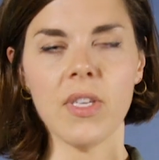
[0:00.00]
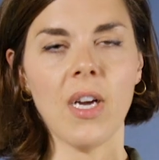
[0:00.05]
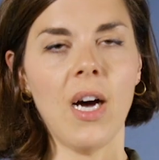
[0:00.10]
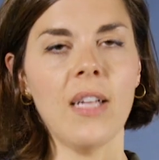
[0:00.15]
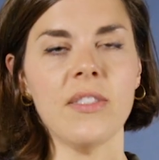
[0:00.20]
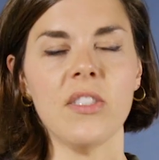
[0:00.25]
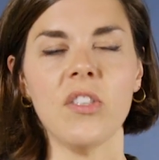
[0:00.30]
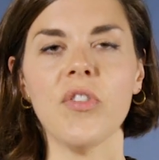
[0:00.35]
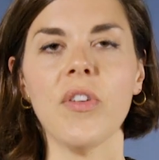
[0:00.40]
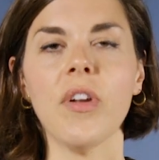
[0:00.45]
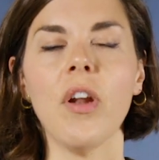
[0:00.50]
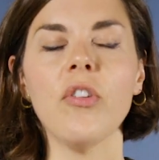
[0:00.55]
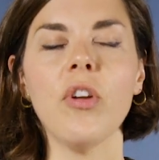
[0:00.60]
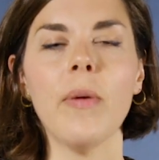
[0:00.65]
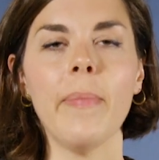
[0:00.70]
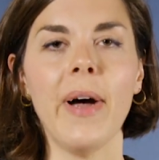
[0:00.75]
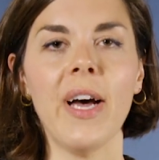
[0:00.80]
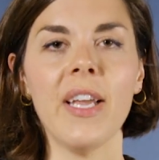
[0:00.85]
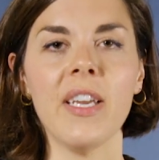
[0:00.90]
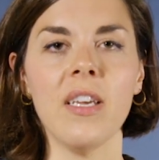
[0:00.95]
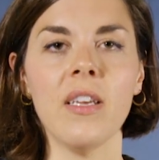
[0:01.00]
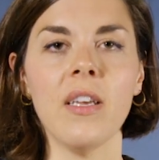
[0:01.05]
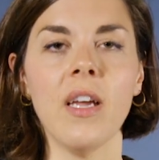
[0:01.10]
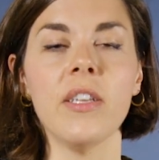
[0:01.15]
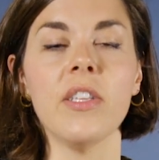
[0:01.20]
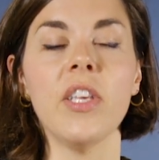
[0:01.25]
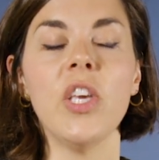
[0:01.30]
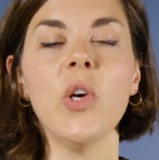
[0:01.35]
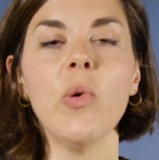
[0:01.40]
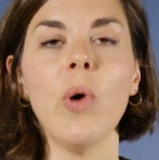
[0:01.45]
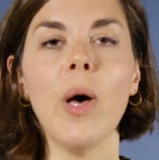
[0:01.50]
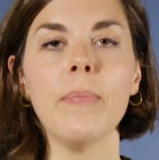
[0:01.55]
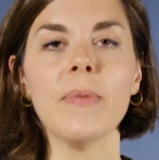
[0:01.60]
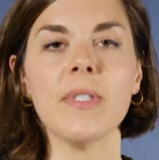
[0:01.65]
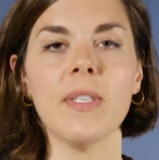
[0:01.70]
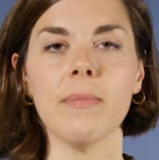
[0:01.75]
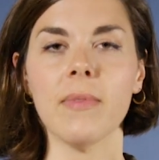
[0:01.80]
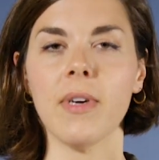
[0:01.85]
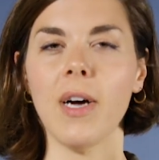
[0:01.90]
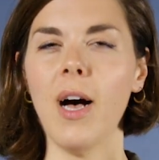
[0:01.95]
concentrate on your body, and cue up
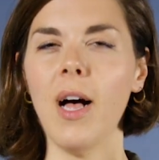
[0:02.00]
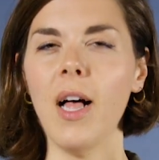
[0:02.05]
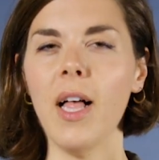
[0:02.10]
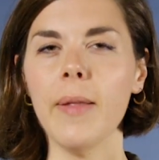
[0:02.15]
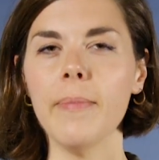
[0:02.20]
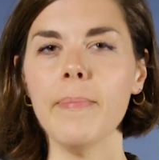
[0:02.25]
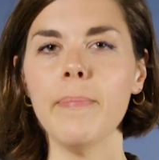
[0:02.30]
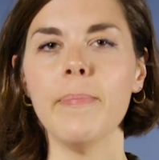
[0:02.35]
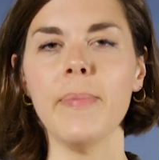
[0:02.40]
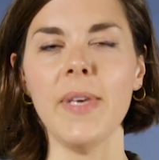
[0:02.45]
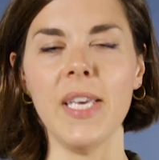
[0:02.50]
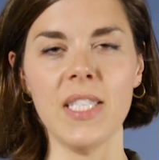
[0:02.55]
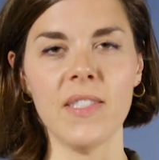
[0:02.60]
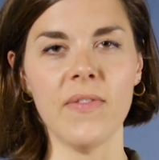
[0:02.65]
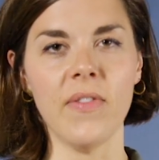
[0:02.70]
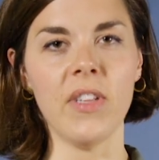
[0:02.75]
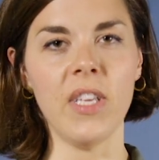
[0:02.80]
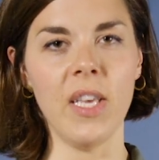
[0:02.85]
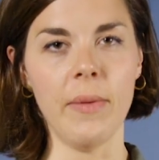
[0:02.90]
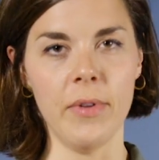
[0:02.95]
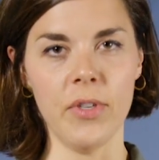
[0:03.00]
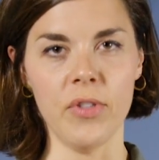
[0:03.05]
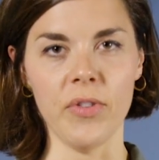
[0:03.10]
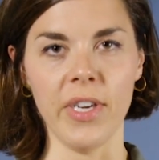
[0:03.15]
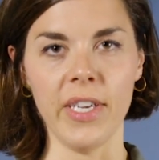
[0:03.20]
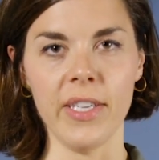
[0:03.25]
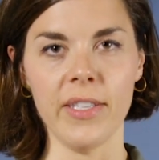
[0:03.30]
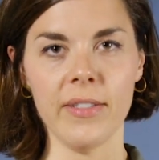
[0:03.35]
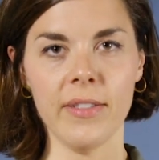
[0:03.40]
some calm, peaceful imagery.